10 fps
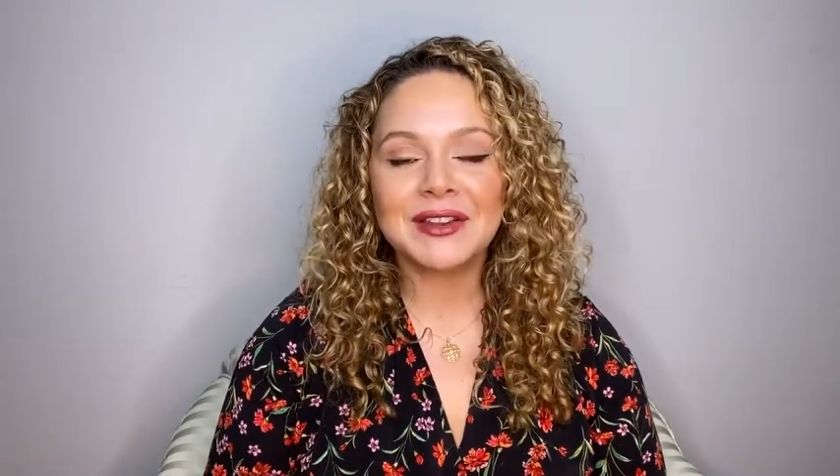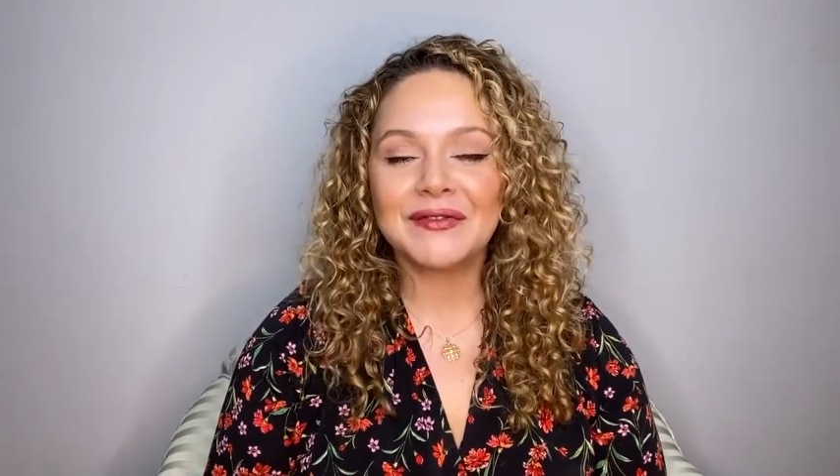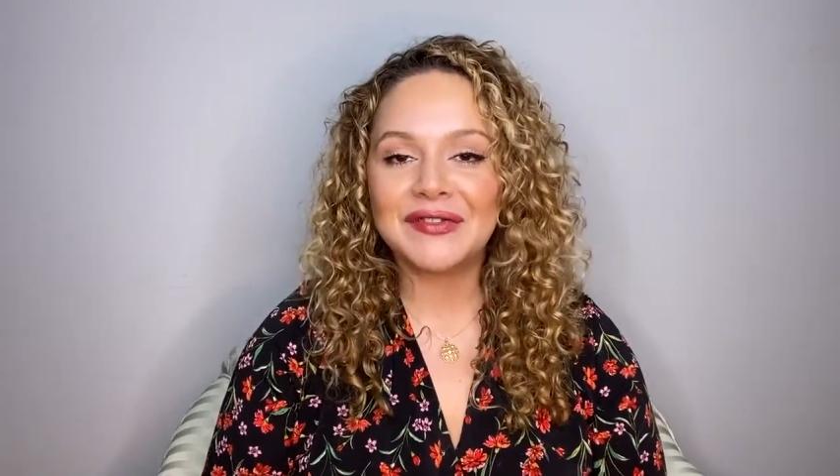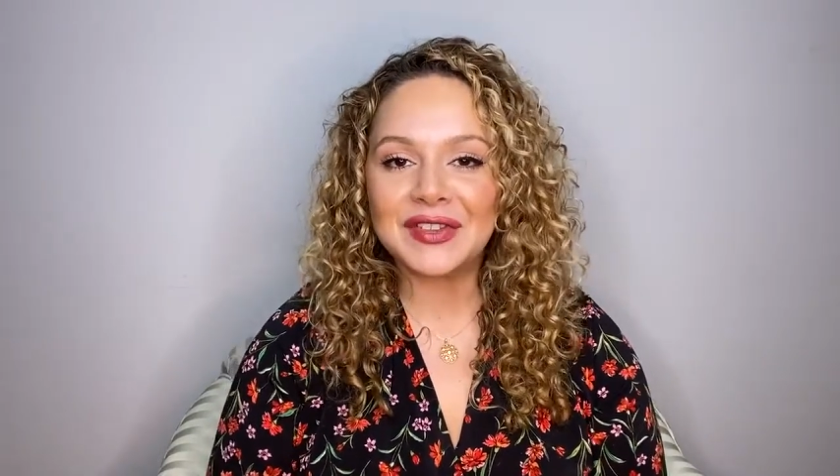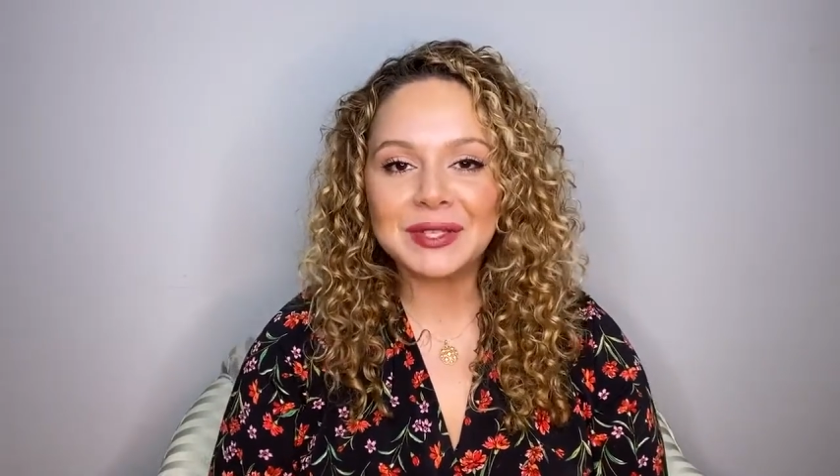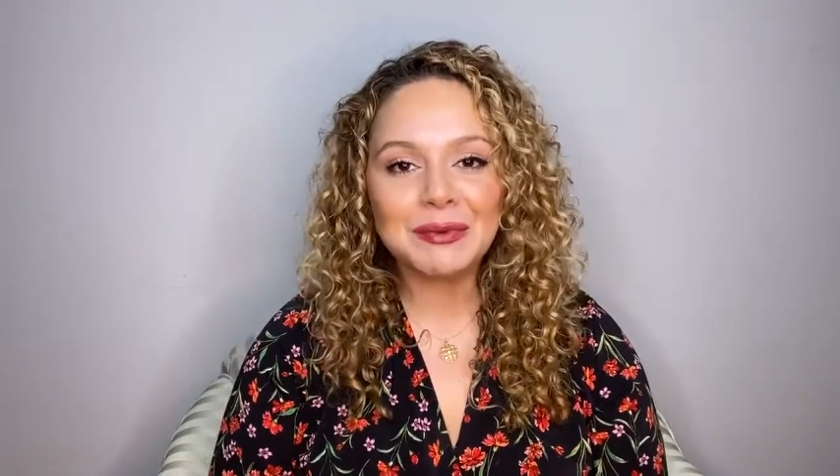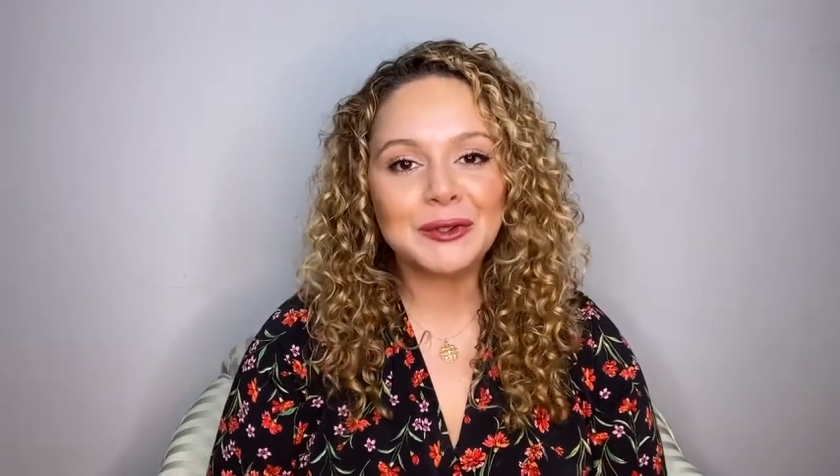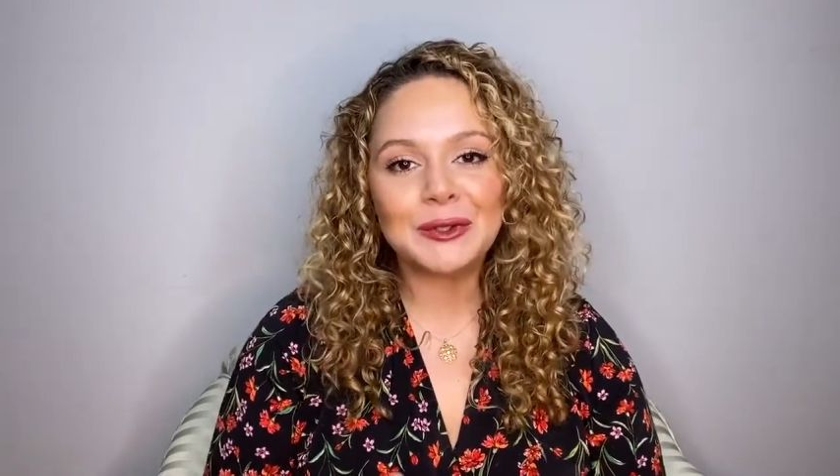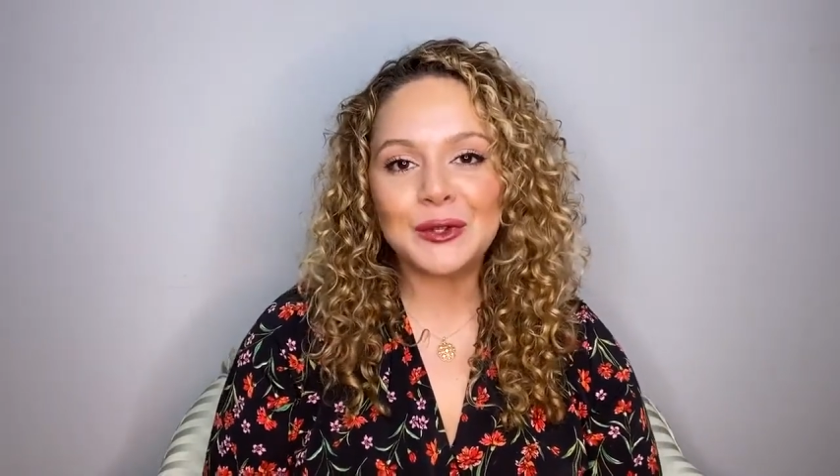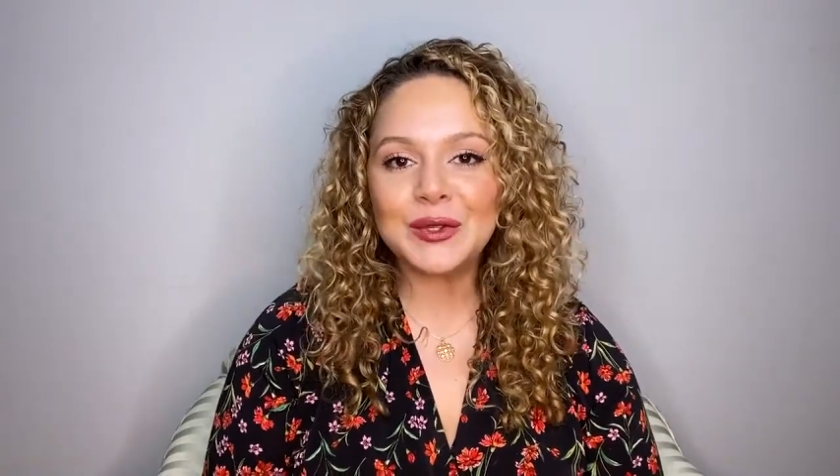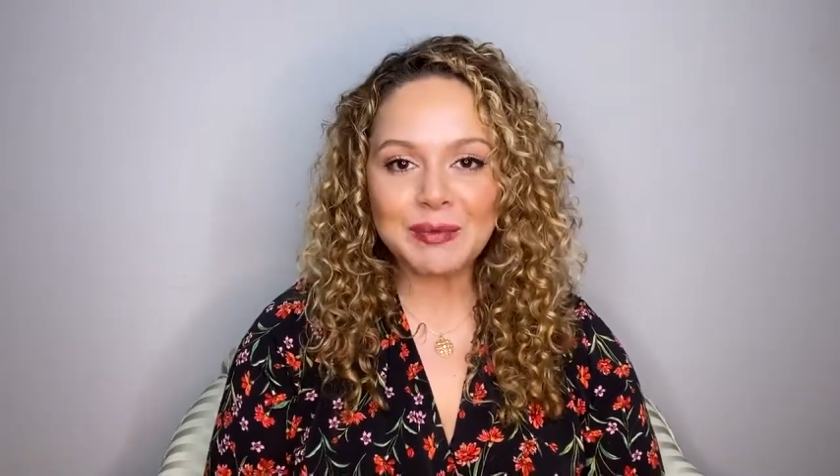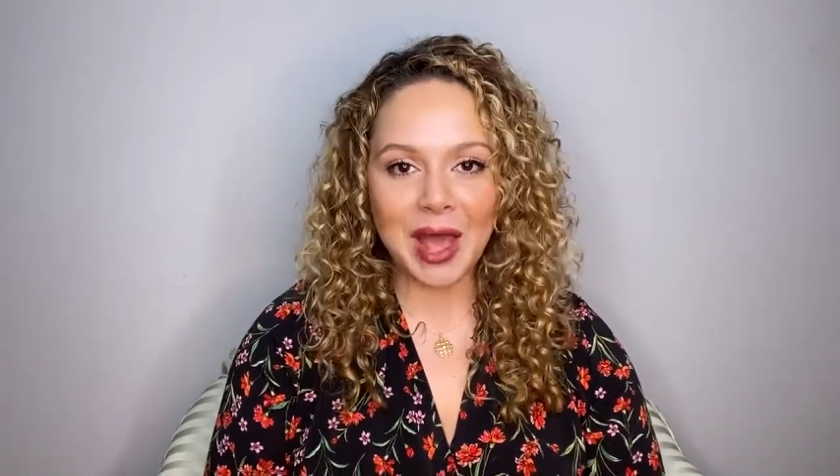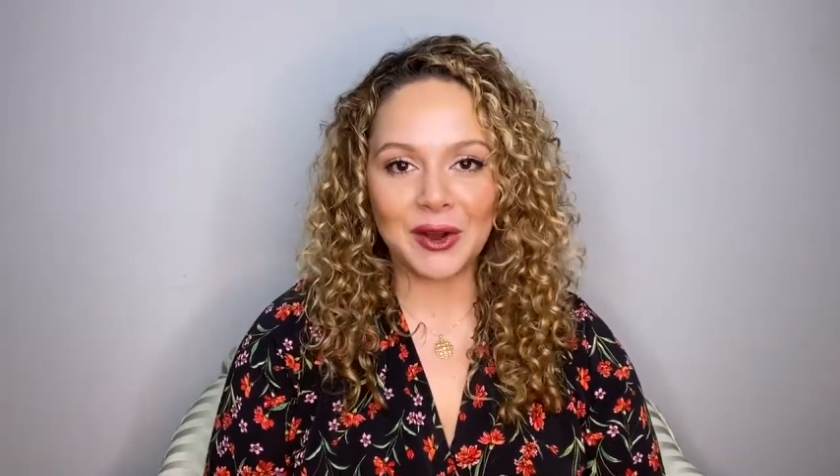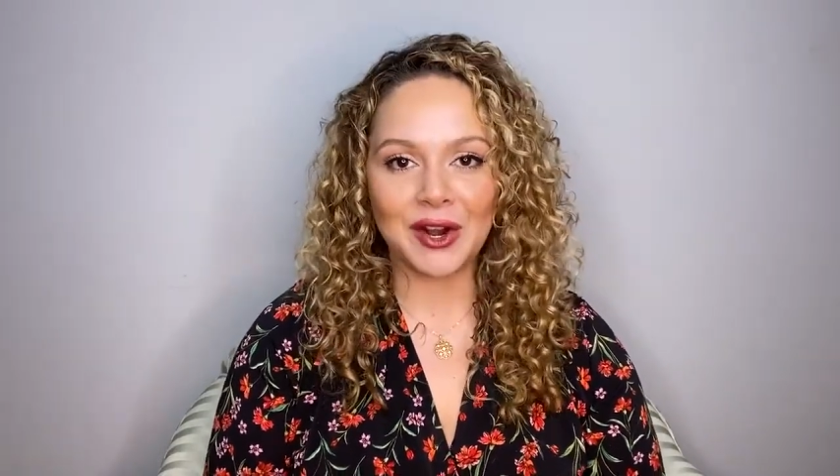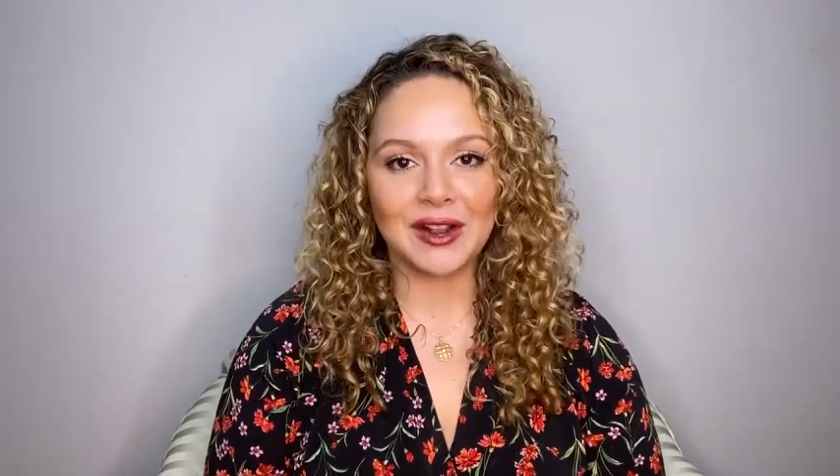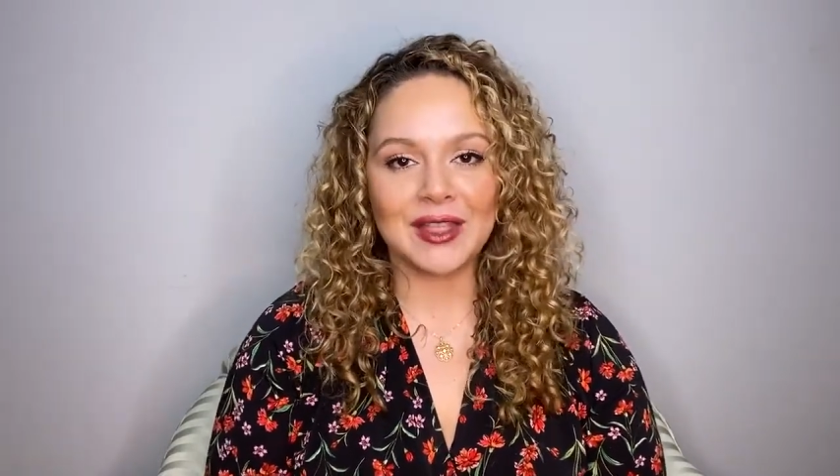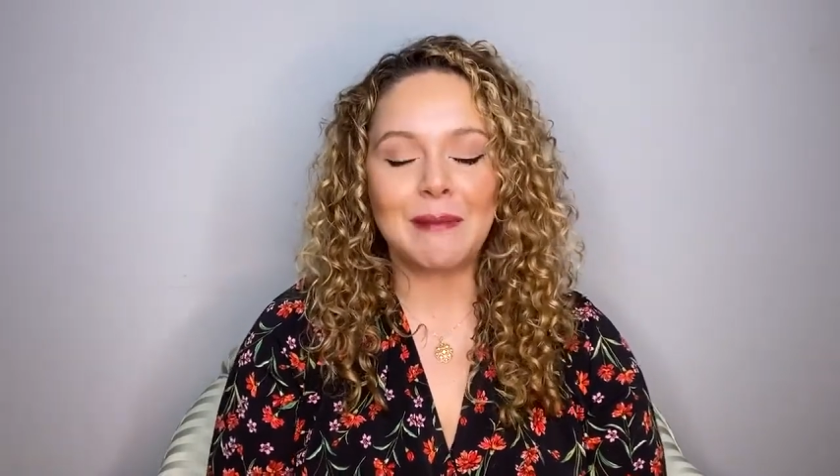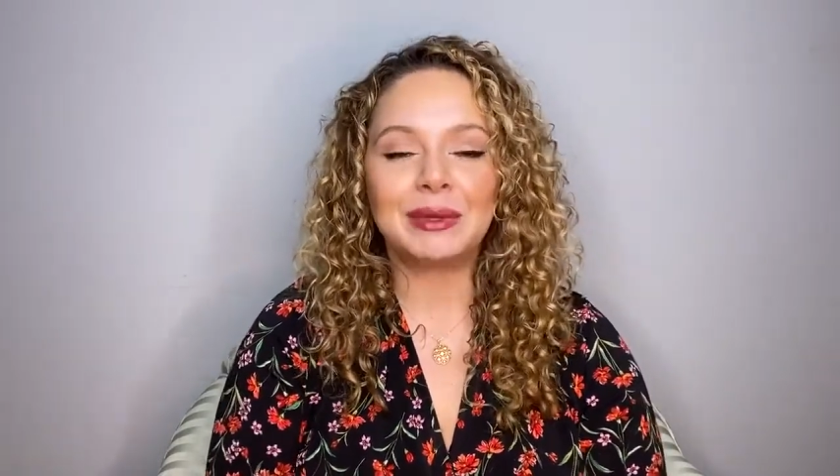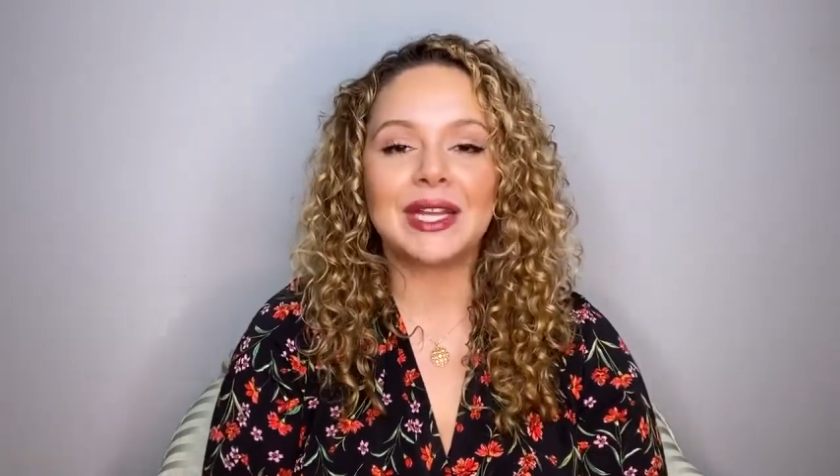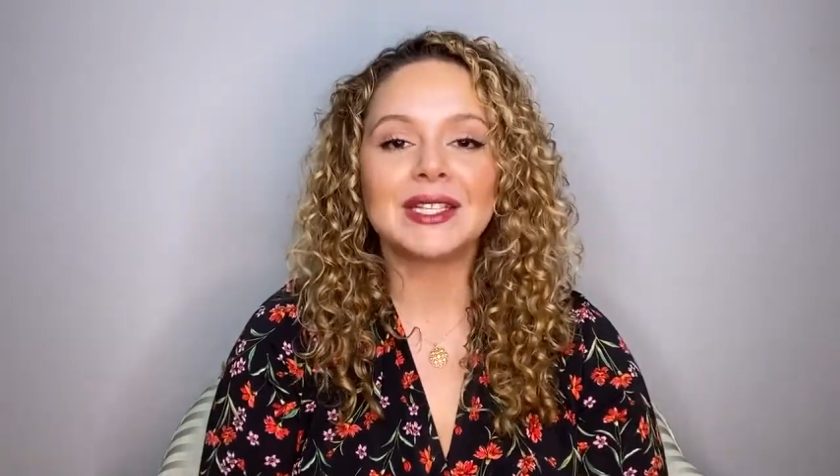invisible loose powder
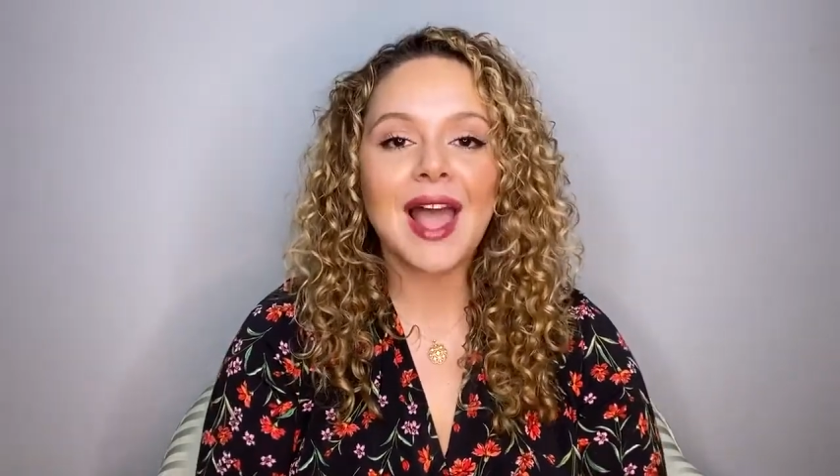that blends